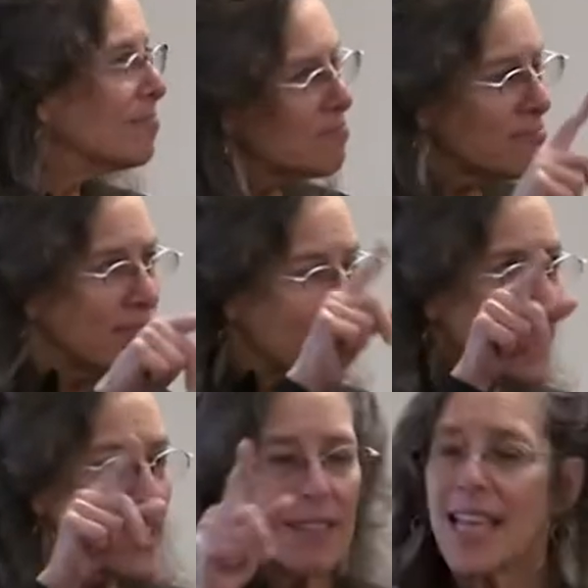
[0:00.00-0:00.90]
mm,
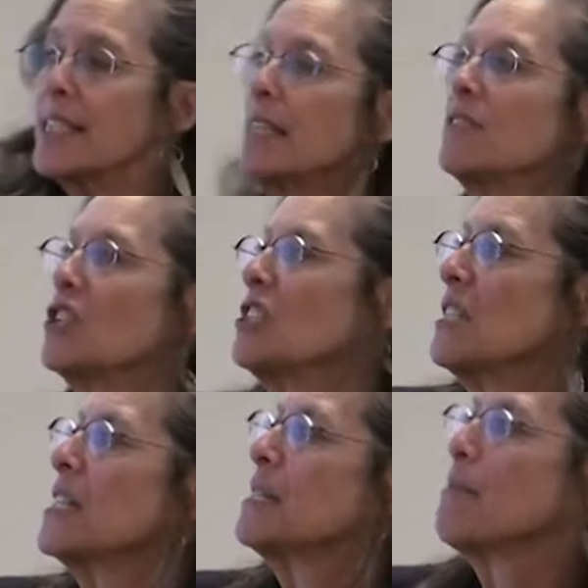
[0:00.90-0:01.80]
that's, a, that's a,
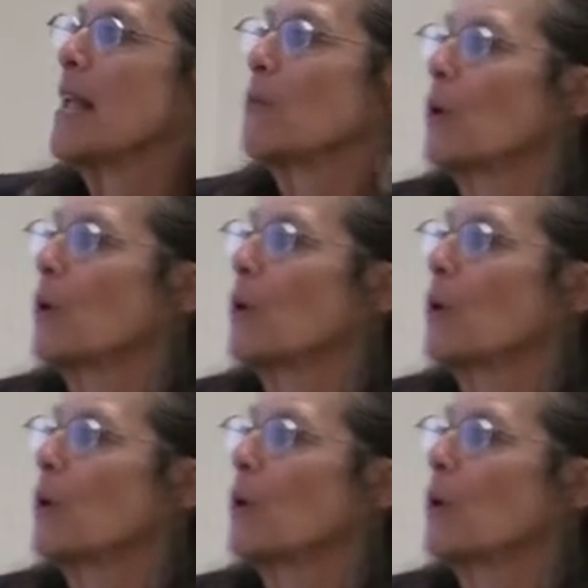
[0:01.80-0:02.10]
just a debate